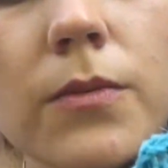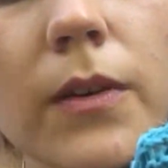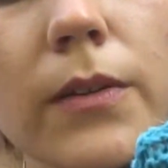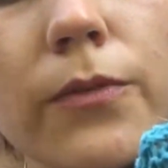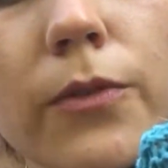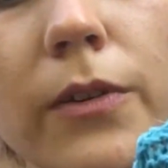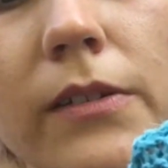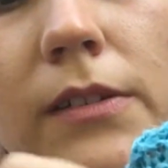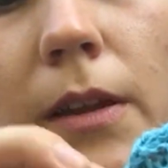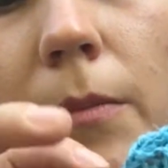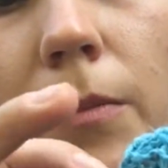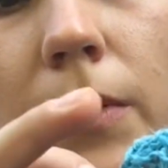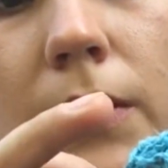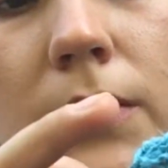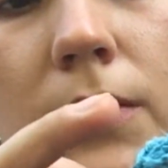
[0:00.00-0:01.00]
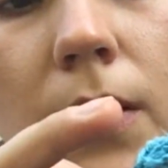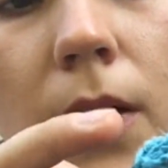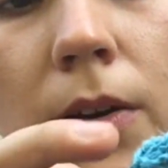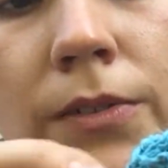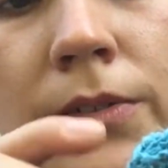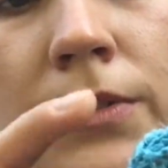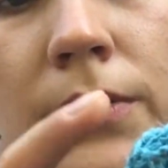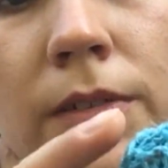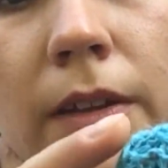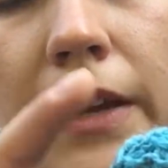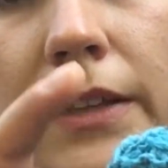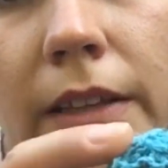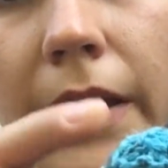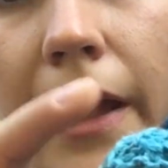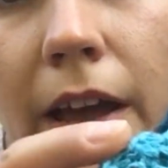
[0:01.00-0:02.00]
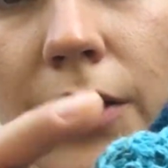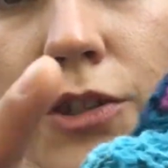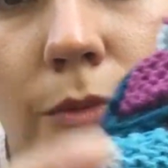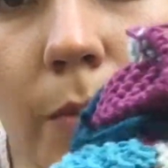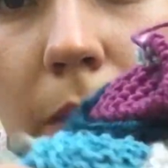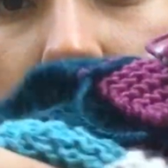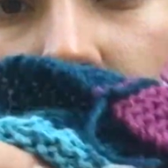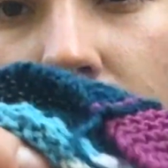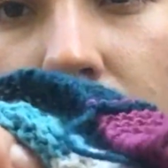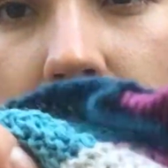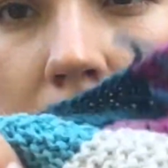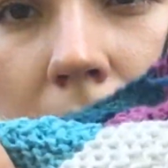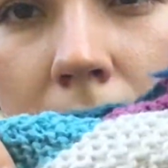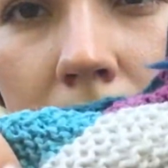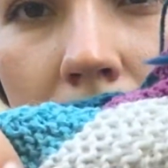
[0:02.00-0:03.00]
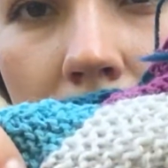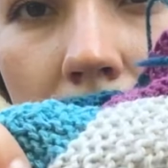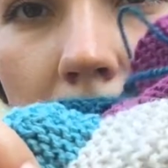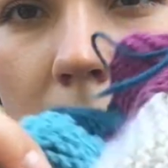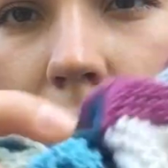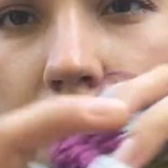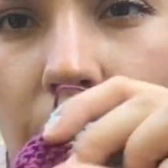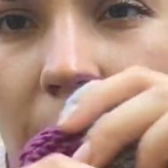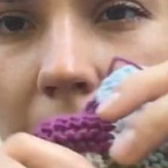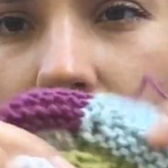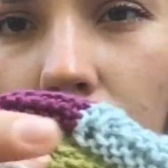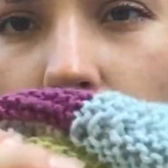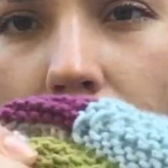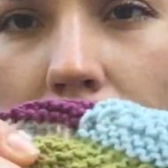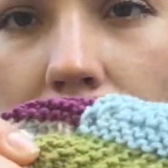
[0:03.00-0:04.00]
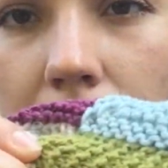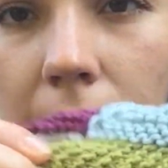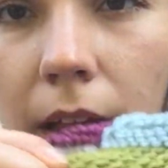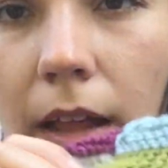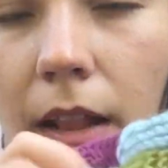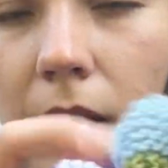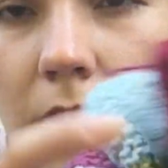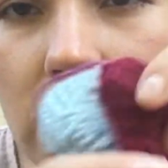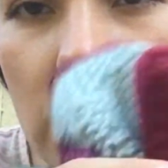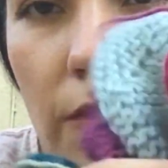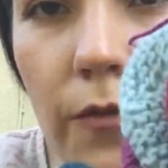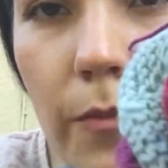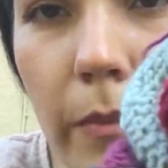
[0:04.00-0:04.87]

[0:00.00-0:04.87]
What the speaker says: one, for example, is cotton and cashmere, lots of alpaca, lots of